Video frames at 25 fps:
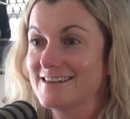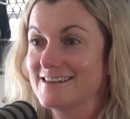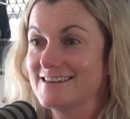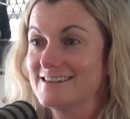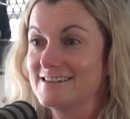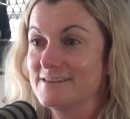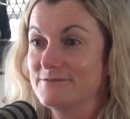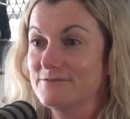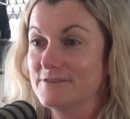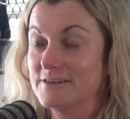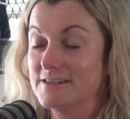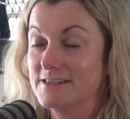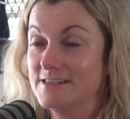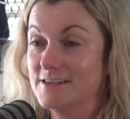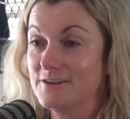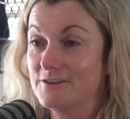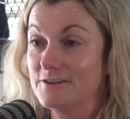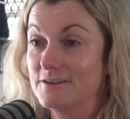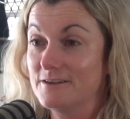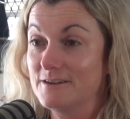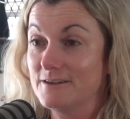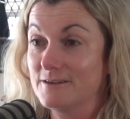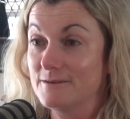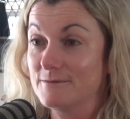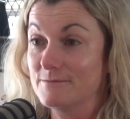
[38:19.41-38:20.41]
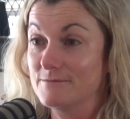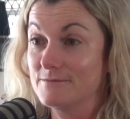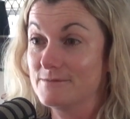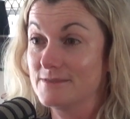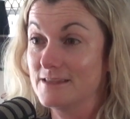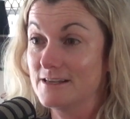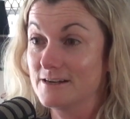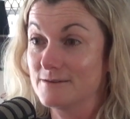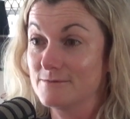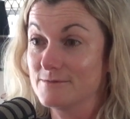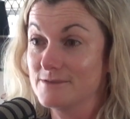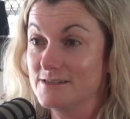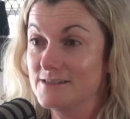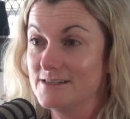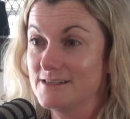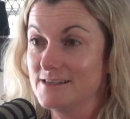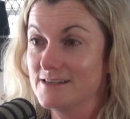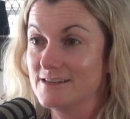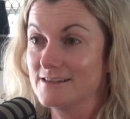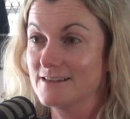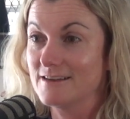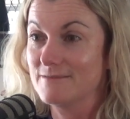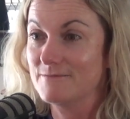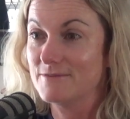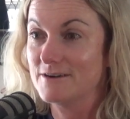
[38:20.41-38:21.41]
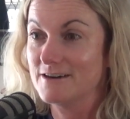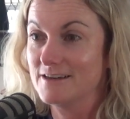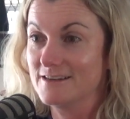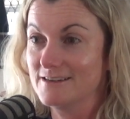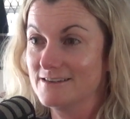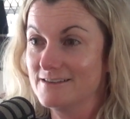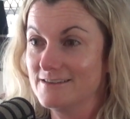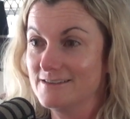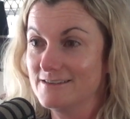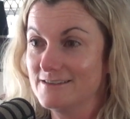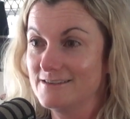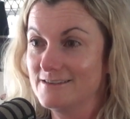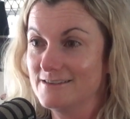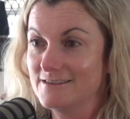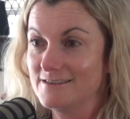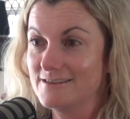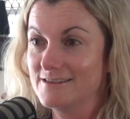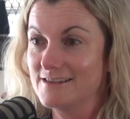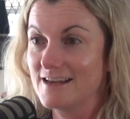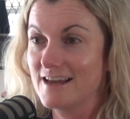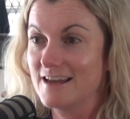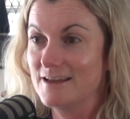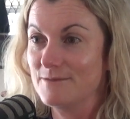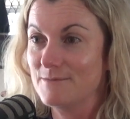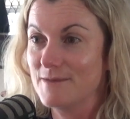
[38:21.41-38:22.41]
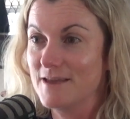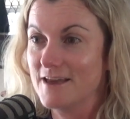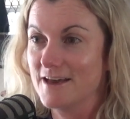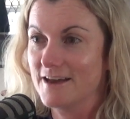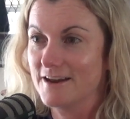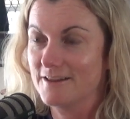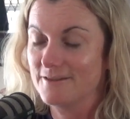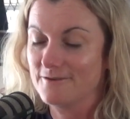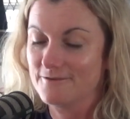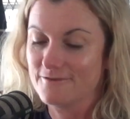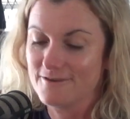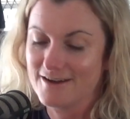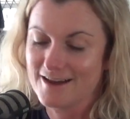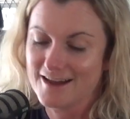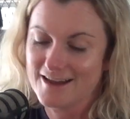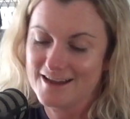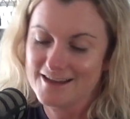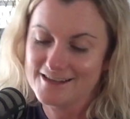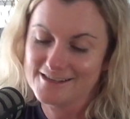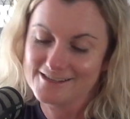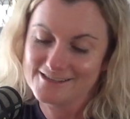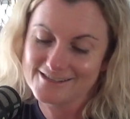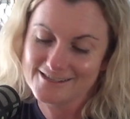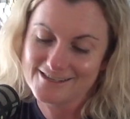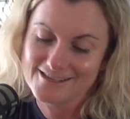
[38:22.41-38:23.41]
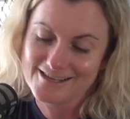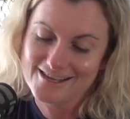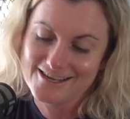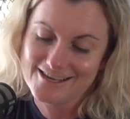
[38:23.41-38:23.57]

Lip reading: because if I tell them that I'm sick, they might take me out of the race.